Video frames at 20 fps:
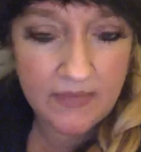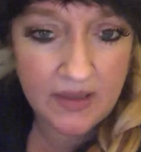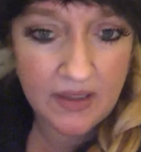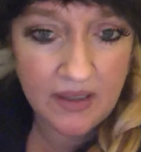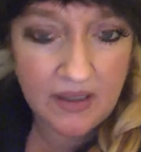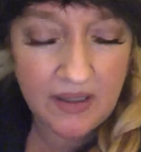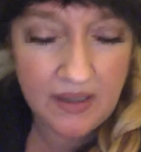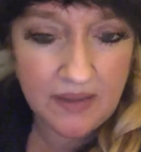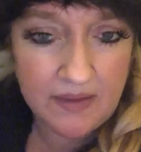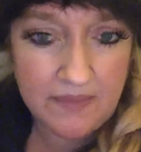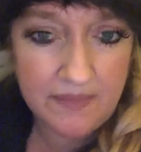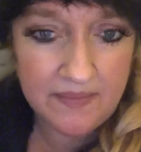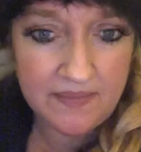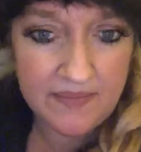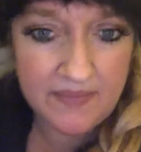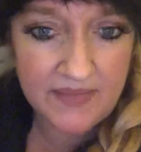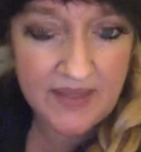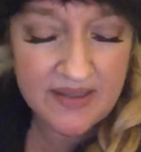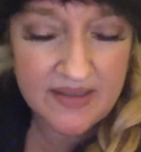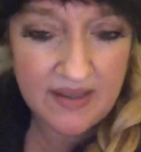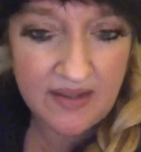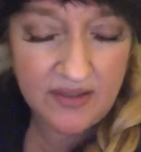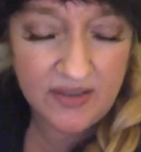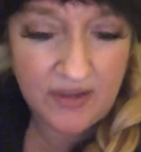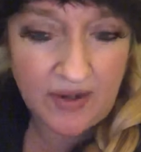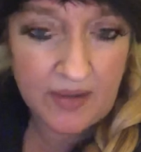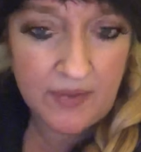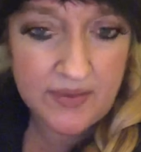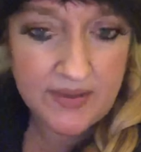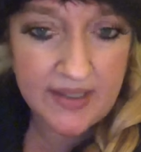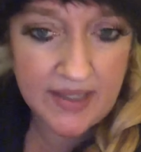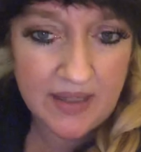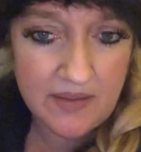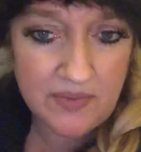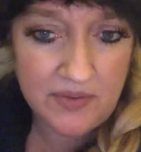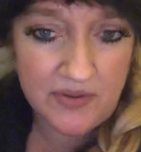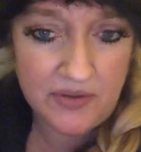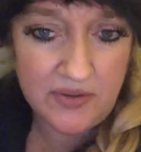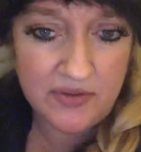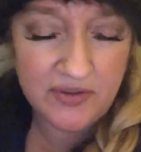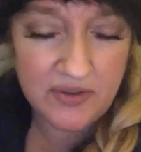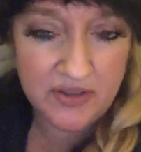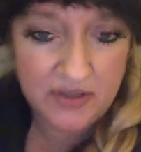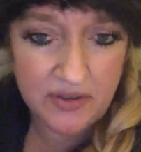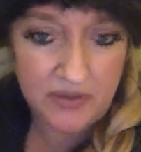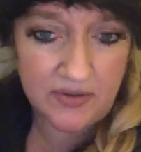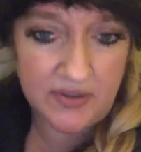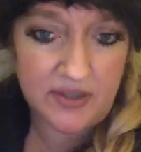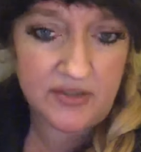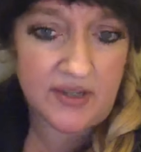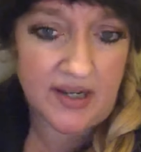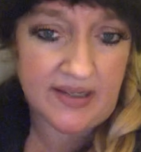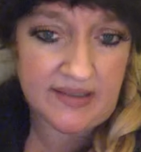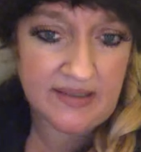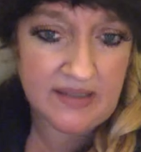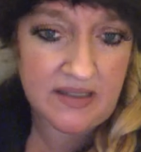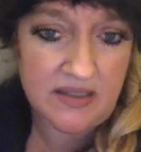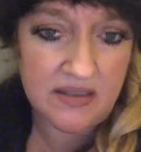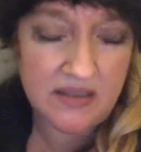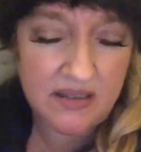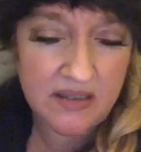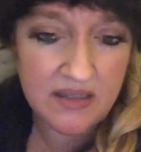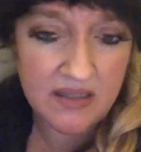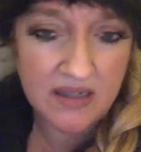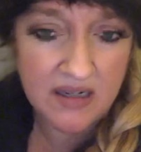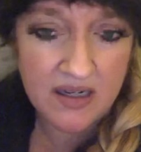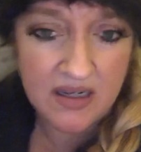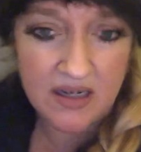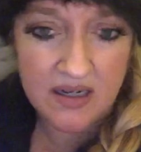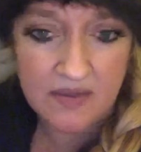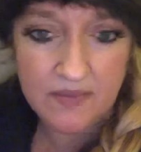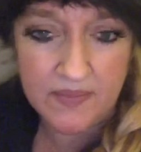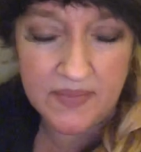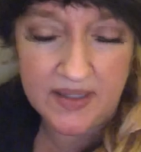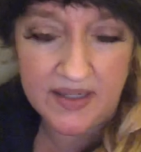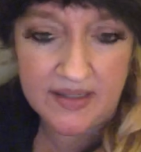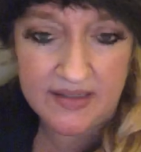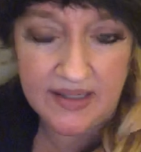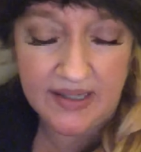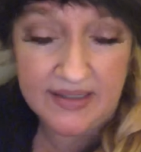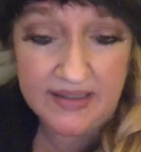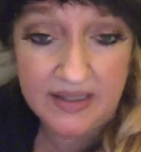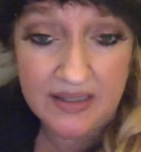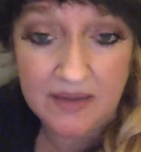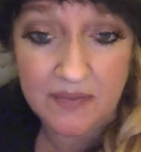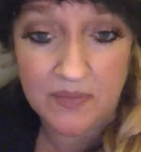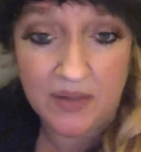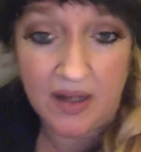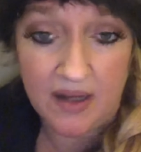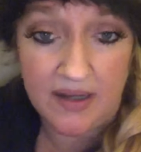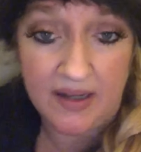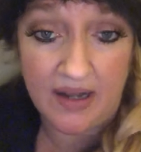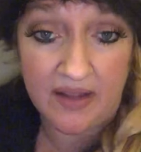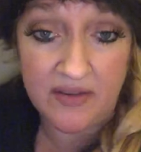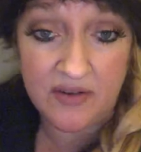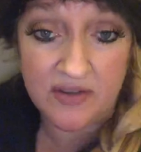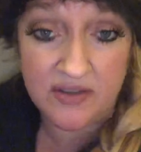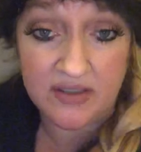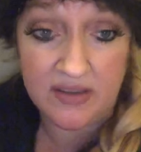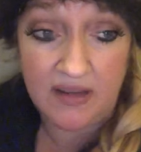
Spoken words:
how, I was able to address it, because I didn't block it out. There's